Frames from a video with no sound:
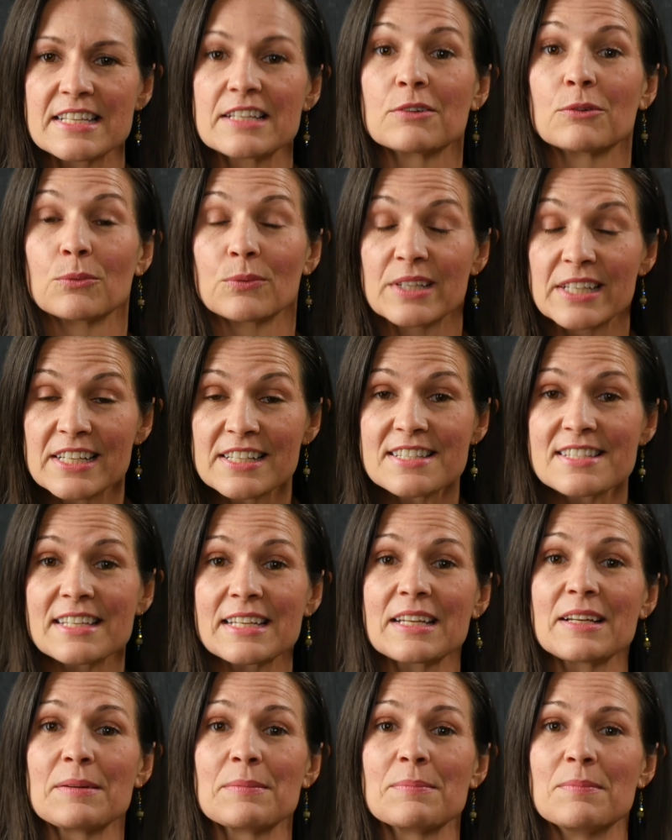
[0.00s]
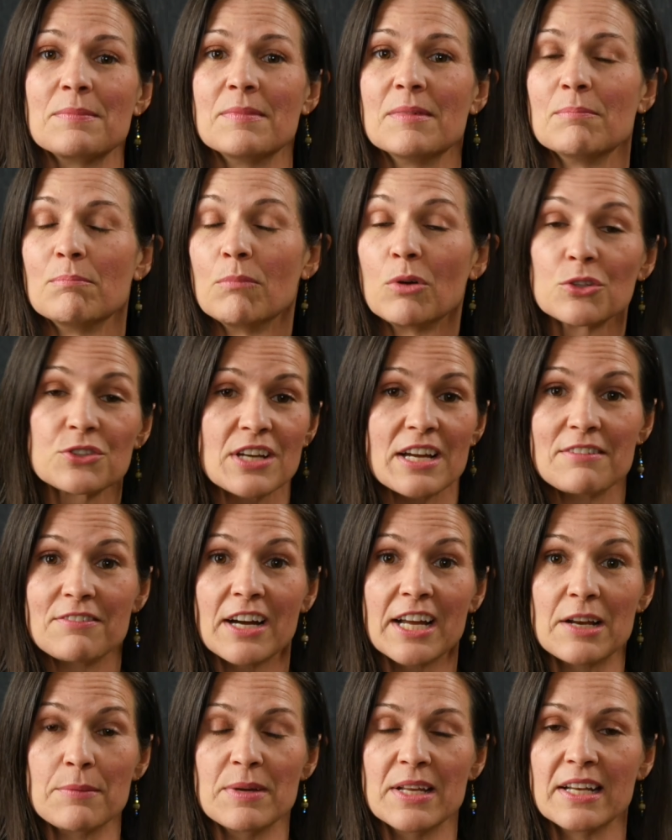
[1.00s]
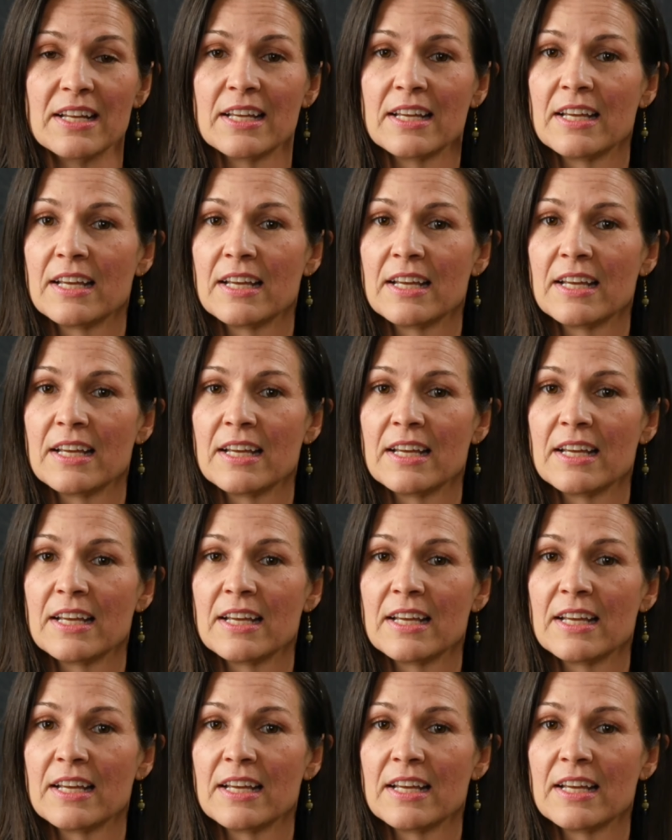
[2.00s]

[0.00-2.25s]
it reads like a multivitamin.